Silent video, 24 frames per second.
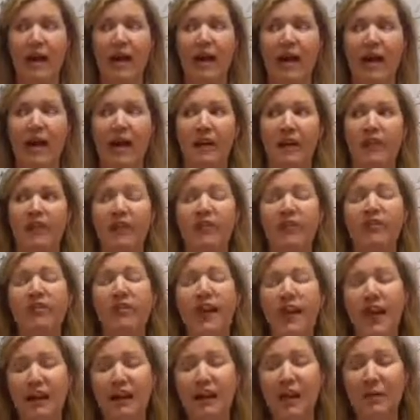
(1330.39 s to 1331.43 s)
And I'm
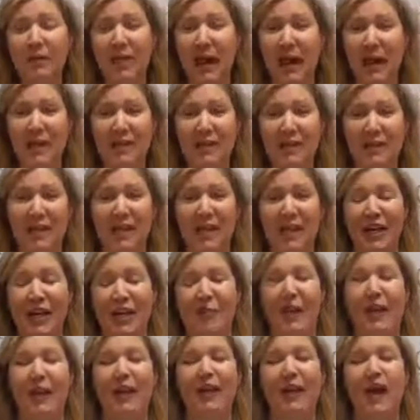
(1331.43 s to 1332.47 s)
very passionate
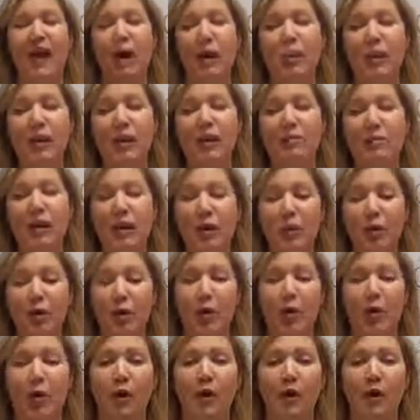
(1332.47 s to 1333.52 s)
about helping
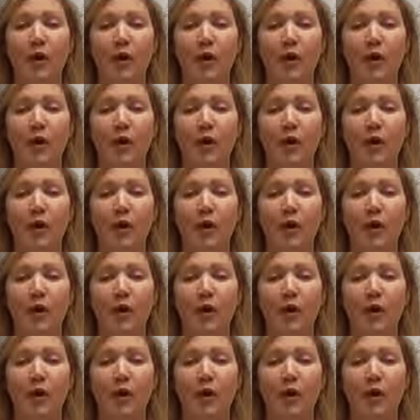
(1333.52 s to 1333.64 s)
people